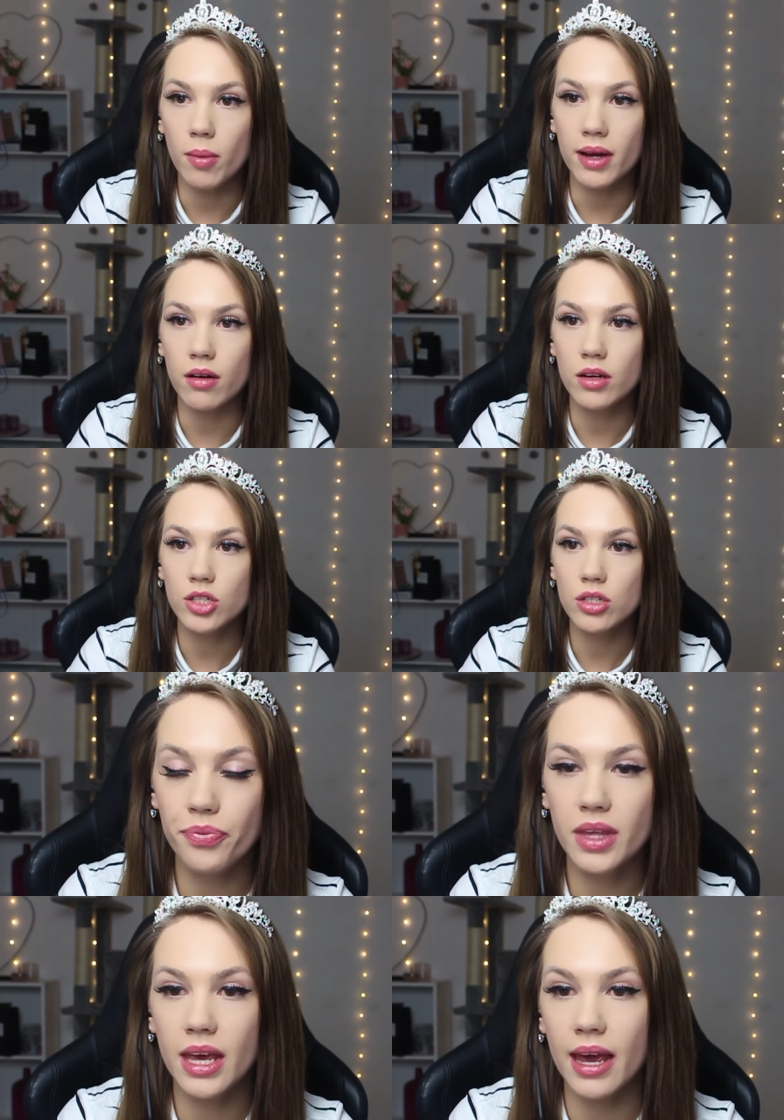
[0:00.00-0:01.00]
Oh my gosh.
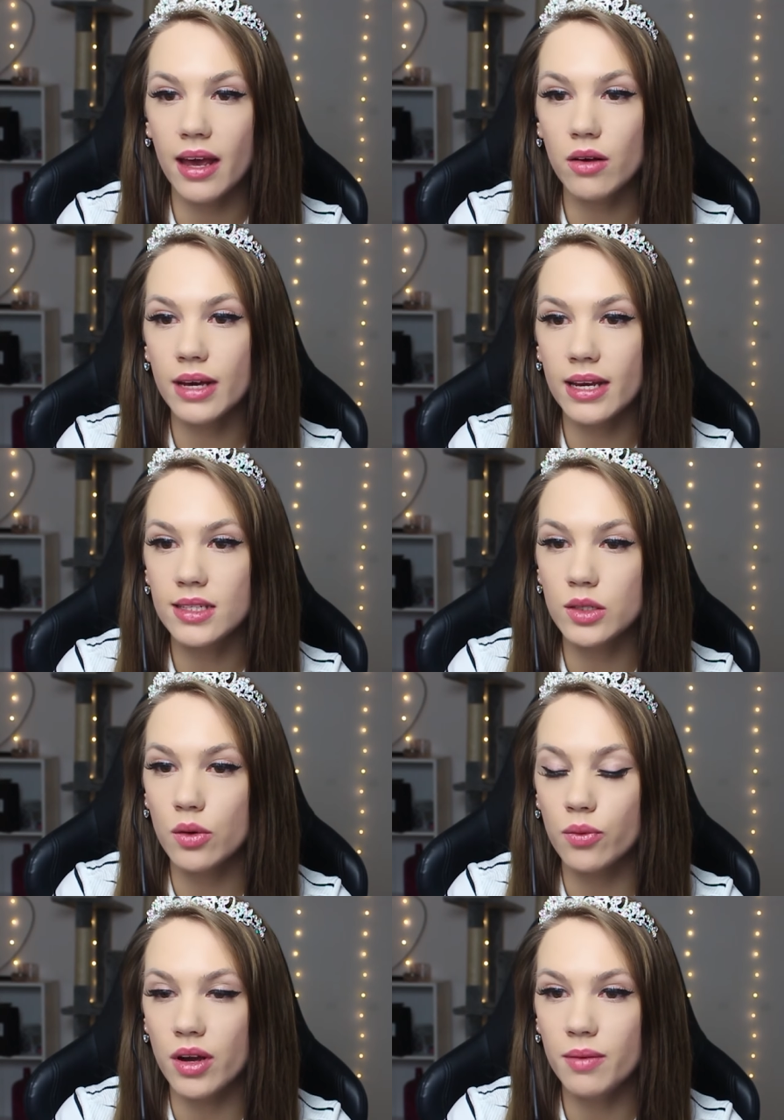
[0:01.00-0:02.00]
Okay, okay,
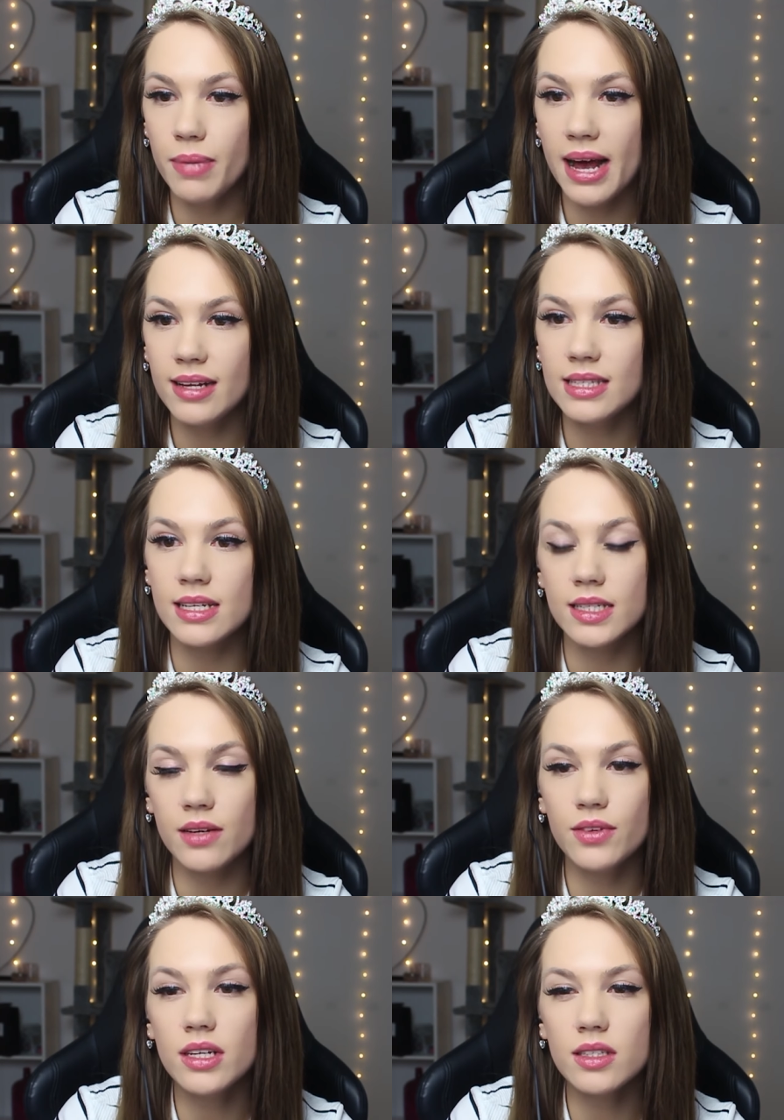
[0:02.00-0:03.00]
so run past this.
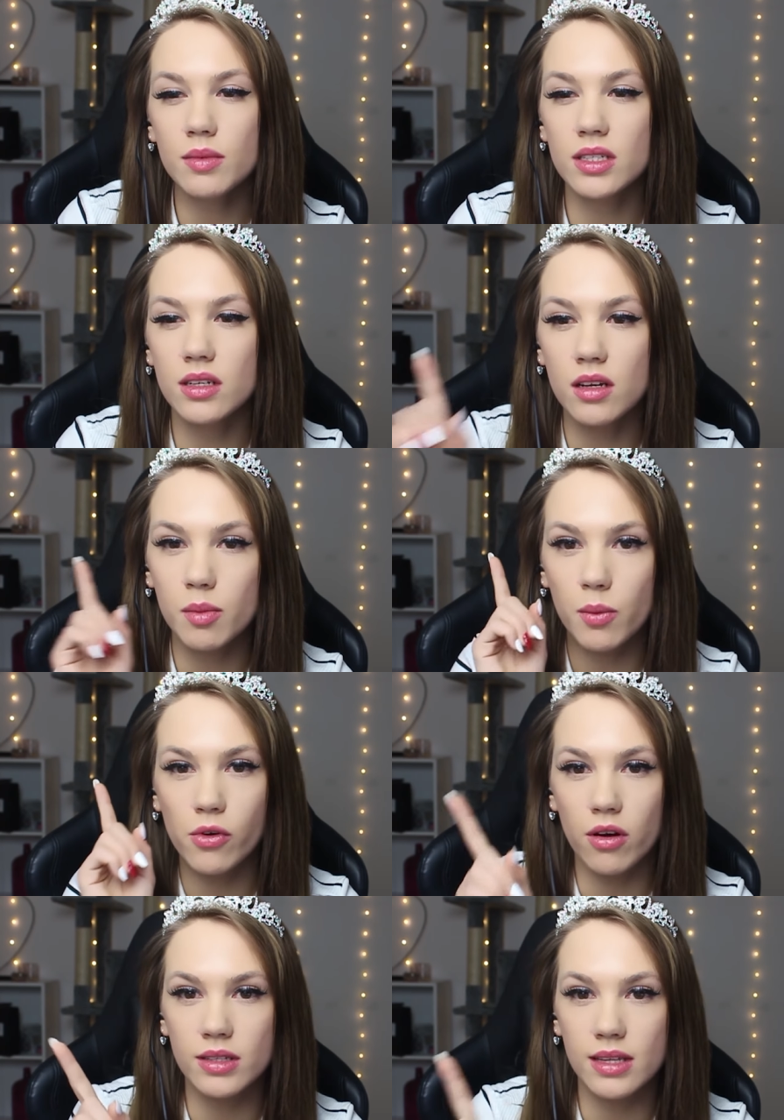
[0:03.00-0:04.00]
And I feel like something's gonna come
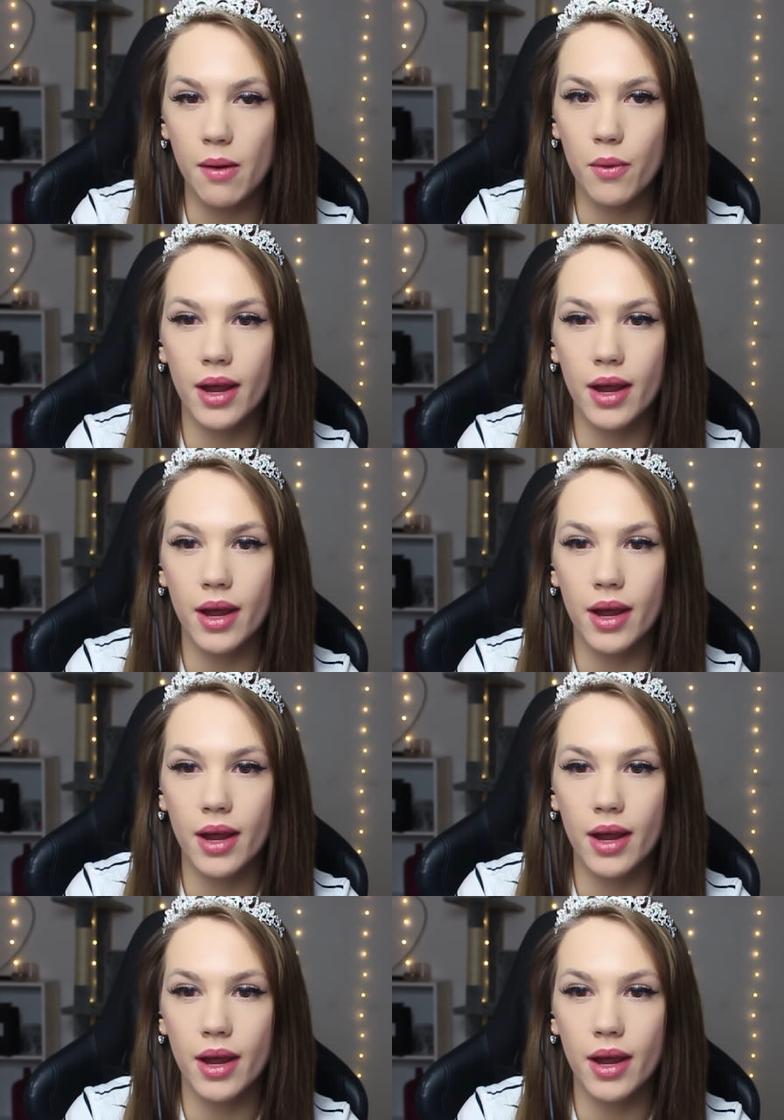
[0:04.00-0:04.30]
across that